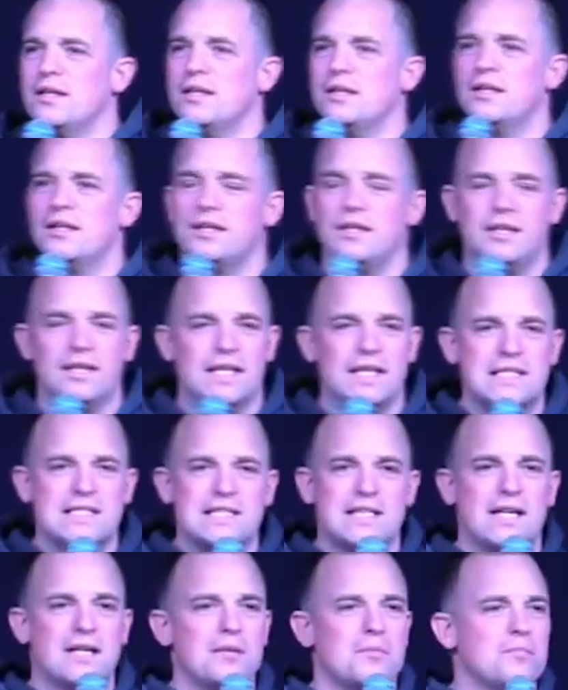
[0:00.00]
next
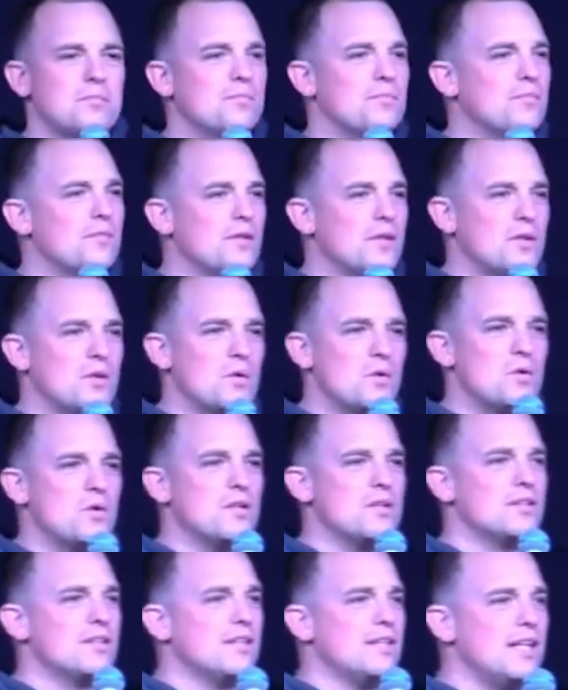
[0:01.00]
time the Lord
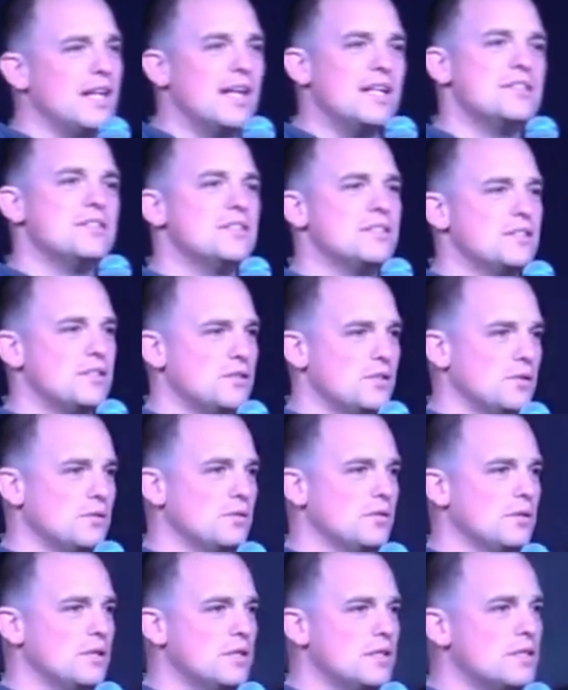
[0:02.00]
nudges you
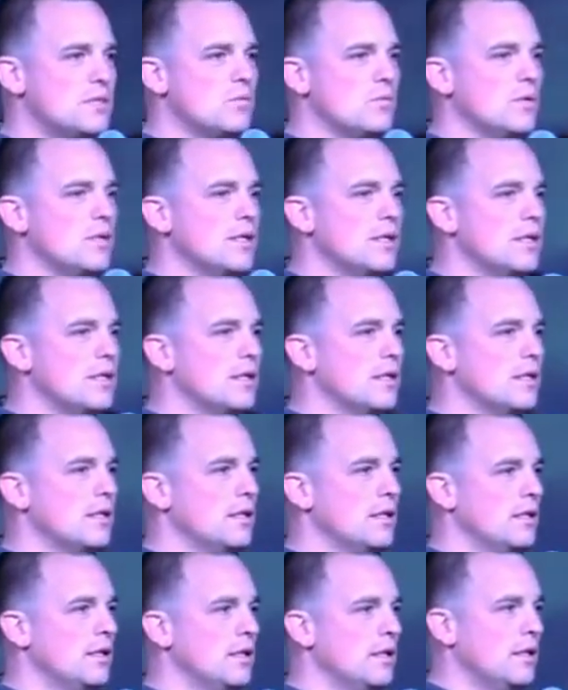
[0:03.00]
this week,
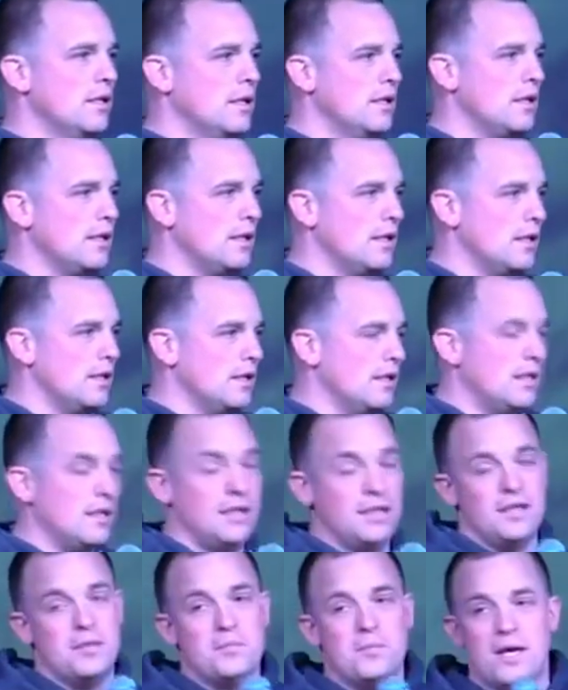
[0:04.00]
uh, and
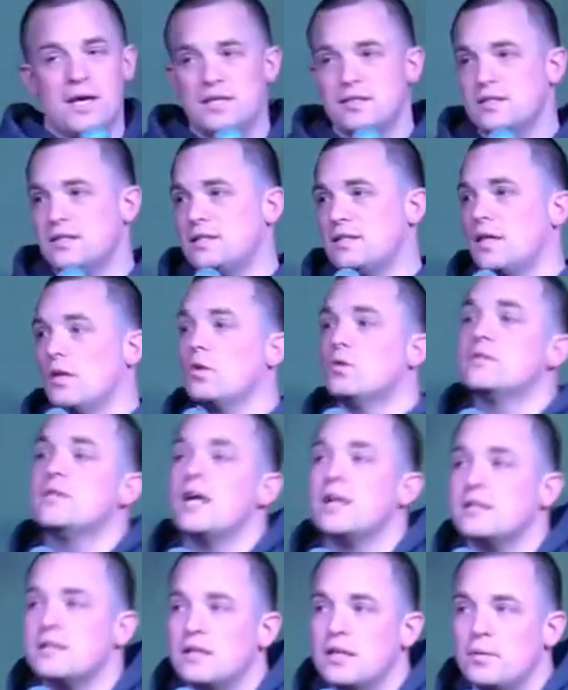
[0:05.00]
He may just say, "Go talk
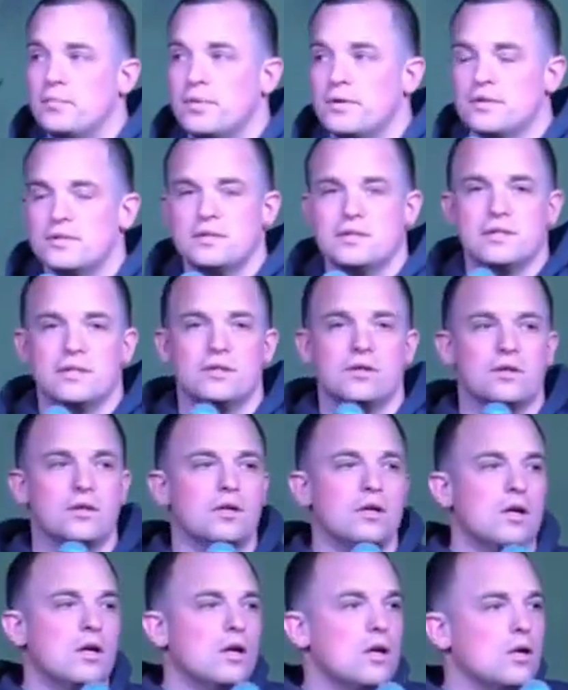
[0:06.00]
to that person," or
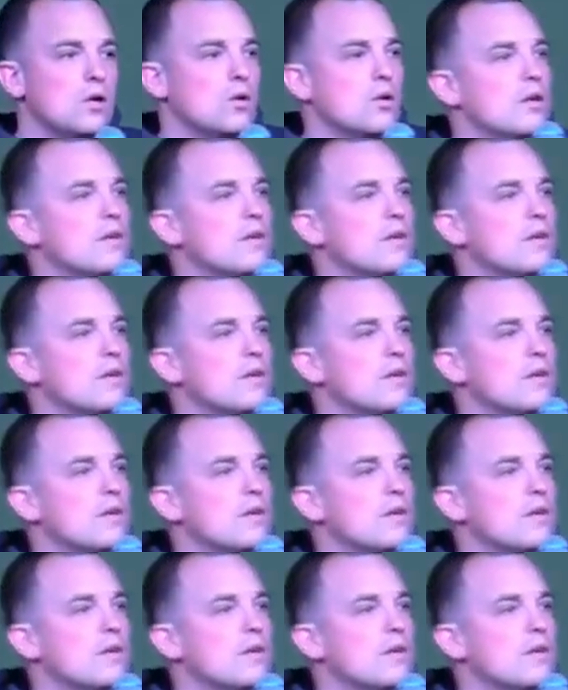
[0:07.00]
"Go give that